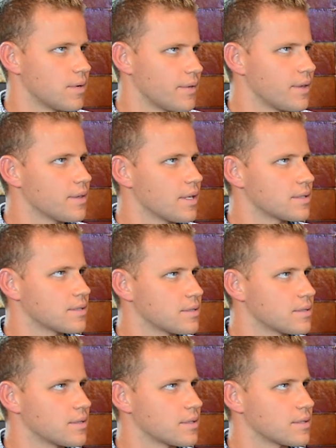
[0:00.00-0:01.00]
I think
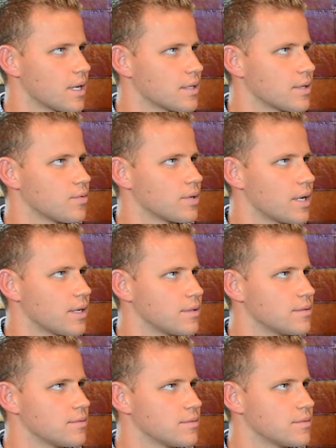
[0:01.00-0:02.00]
that's exactly when I
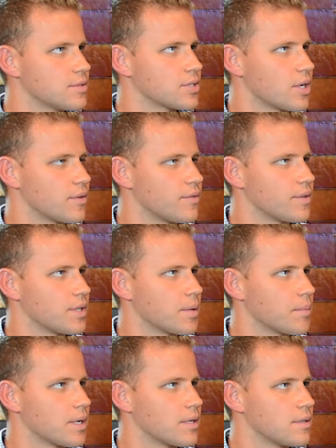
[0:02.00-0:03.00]
started
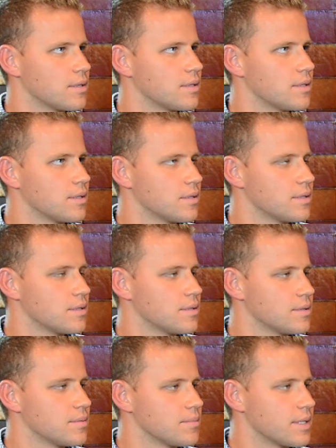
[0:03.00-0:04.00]
feeling
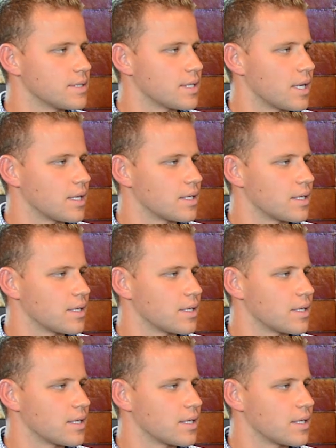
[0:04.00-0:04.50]
my skin.